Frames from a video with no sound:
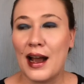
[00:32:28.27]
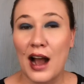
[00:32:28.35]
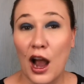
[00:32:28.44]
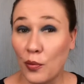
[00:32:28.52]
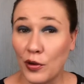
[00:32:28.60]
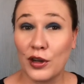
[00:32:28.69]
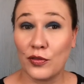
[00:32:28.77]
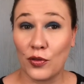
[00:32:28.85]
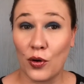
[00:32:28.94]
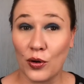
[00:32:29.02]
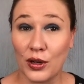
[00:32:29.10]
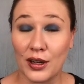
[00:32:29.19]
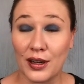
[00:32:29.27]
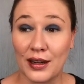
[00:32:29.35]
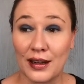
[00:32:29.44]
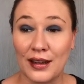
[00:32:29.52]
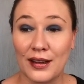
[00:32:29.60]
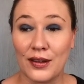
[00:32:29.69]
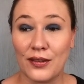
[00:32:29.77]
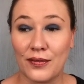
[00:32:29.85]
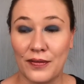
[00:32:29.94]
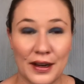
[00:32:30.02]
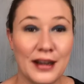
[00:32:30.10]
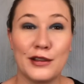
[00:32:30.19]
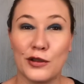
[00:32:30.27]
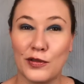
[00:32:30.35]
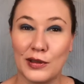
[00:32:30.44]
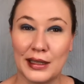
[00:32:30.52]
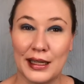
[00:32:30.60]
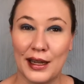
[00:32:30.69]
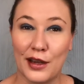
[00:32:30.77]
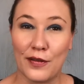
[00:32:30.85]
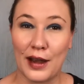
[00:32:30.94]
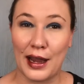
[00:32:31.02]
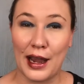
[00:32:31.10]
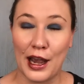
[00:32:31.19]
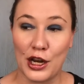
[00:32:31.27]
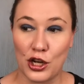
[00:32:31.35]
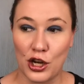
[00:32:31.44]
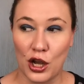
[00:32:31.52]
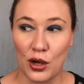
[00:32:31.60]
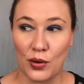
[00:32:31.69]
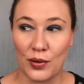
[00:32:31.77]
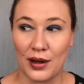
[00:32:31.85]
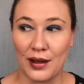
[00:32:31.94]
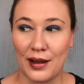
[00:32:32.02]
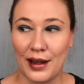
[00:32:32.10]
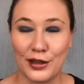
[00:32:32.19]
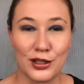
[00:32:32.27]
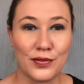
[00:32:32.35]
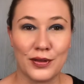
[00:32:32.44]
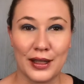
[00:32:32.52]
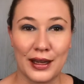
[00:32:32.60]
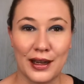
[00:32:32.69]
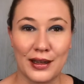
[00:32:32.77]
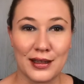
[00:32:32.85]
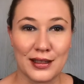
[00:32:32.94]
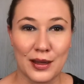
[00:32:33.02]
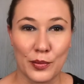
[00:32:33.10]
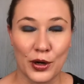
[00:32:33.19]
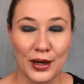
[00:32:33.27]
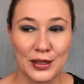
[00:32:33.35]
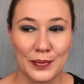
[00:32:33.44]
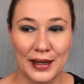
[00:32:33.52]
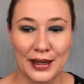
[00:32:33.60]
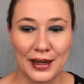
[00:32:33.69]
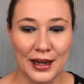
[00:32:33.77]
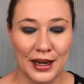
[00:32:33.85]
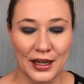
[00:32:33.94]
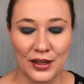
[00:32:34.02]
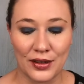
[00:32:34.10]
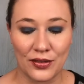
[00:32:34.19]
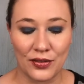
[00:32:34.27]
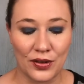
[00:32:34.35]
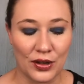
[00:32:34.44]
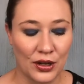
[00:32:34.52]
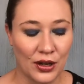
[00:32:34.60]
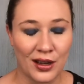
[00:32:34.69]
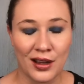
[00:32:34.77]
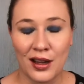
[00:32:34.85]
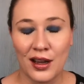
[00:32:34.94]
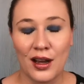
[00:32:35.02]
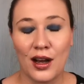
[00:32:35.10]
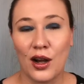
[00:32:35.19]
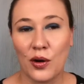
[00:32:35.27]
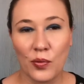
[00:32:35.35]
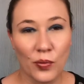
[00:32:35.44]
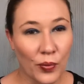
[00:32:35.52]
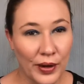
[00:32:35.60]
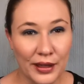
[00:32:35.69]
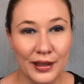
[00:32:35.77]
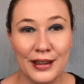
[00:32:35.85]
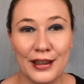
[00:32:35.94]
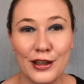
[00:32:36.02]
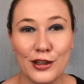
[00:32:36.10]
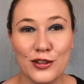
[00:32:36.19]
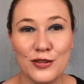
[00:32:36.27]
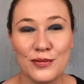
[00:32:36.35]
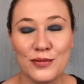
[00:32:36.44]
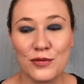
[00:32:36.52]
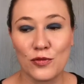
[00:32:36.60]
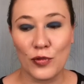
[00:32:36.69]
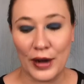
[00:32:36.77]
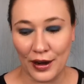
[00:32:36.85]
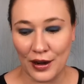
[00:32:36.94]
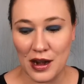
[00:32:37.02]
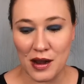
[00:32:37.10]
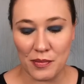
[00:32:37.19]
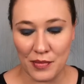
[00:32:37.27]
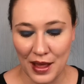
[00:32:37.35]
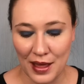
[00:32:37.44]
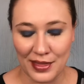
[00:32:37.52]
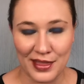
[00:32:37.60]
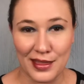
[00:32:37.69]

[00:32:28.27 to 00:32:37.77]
I would have ordered very differently if I had known. I just feel like December has been kind of a really weird month.